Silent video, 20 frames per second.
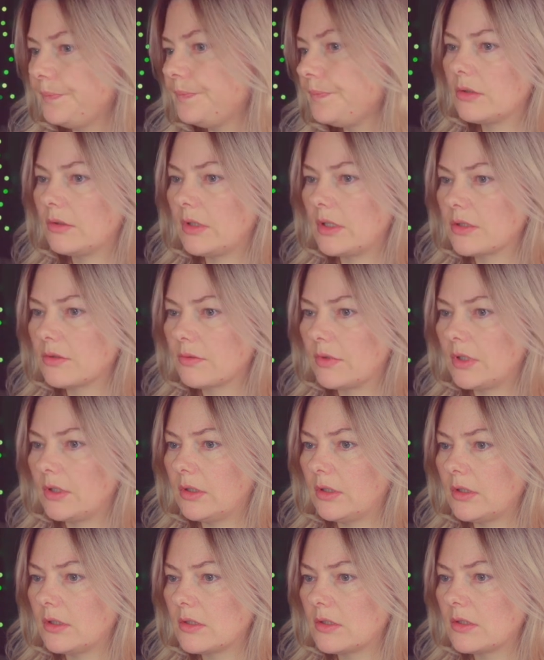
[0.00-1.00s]
So let's run
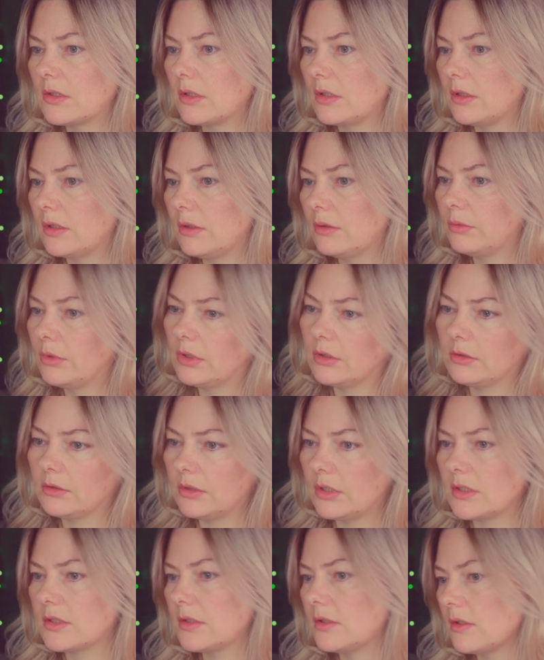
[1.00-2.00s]
this. Uh, well,
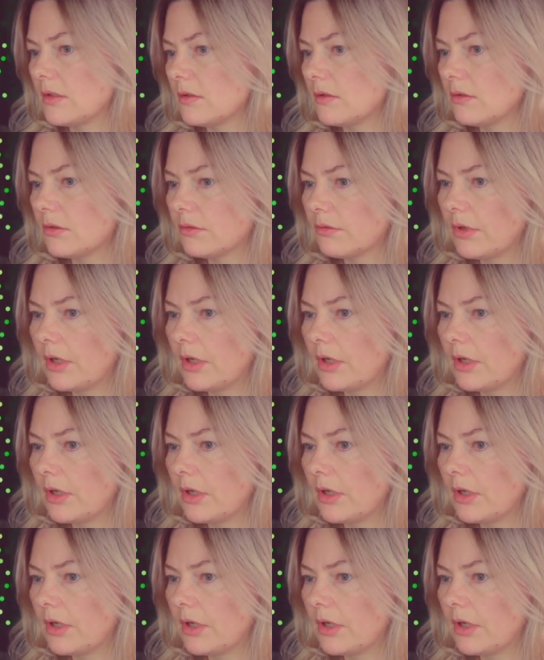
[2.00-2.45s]
this doesn't